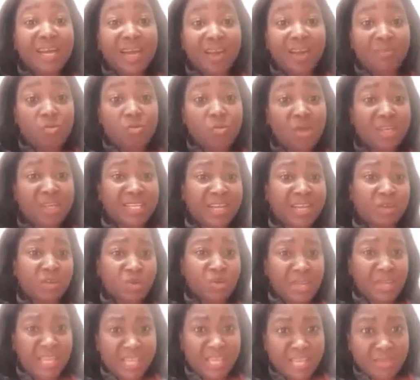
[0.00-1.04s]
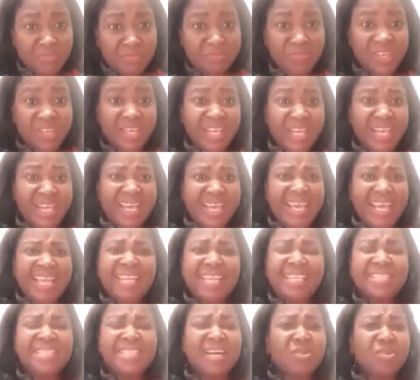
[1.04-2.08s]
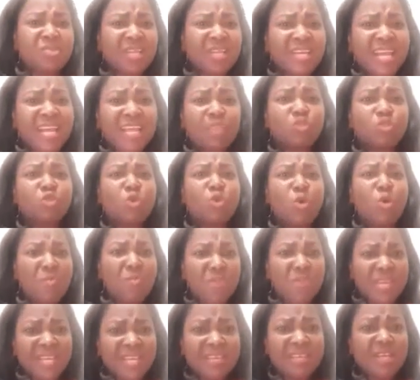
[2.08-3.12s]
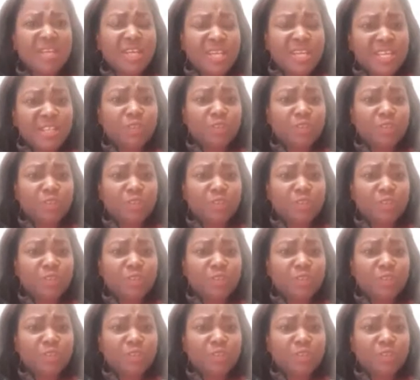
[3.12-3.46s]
I've worked along him. And it sounded like so many